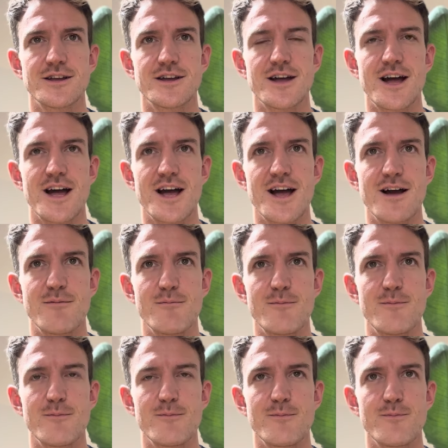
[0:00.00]
um,
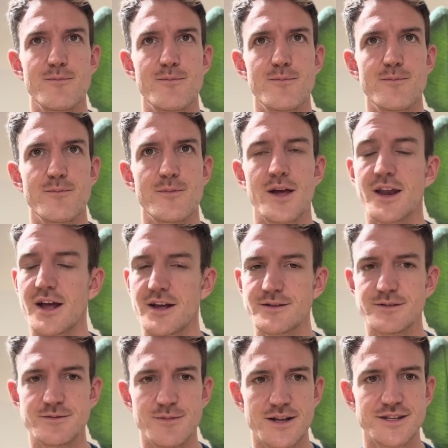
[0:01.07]

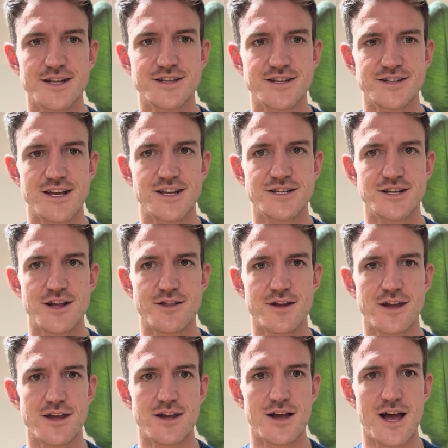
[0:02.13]
my dissertation, I
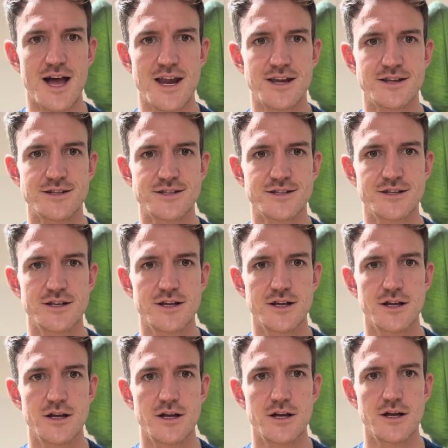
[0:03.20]
think, and
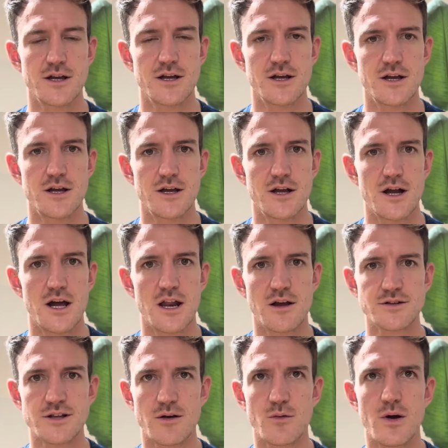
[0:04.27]
I
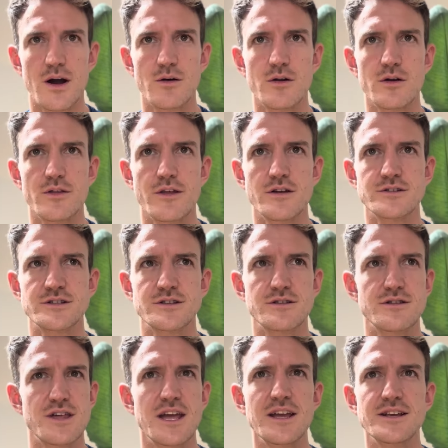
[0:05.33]
was like, wow, what are those
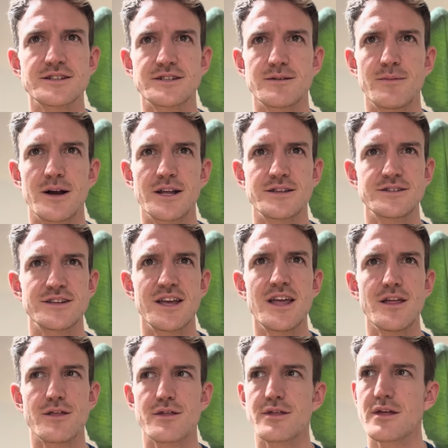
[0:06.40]
things in my
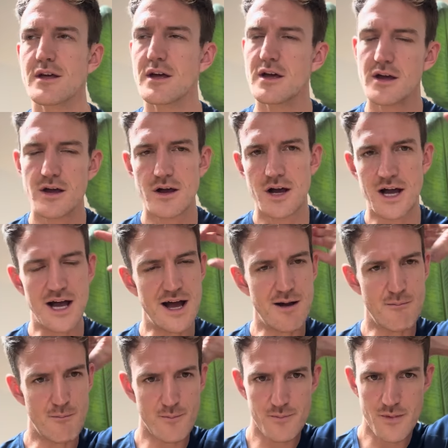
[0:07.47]
teeth?
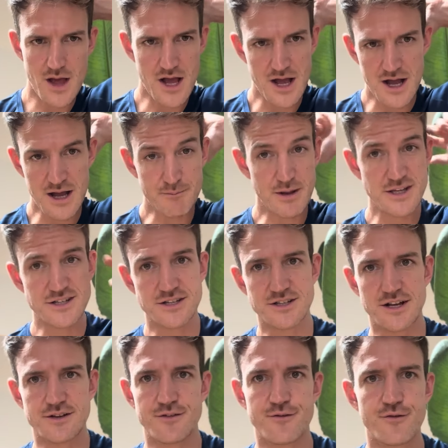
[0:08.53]
Um, and basically
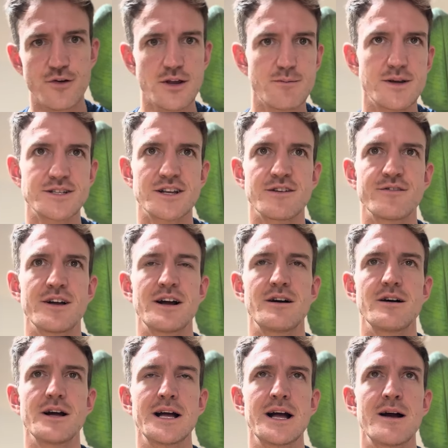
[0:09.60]
started to freak myself out.
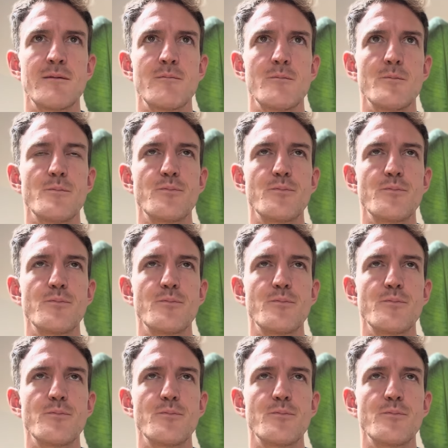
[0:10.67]
And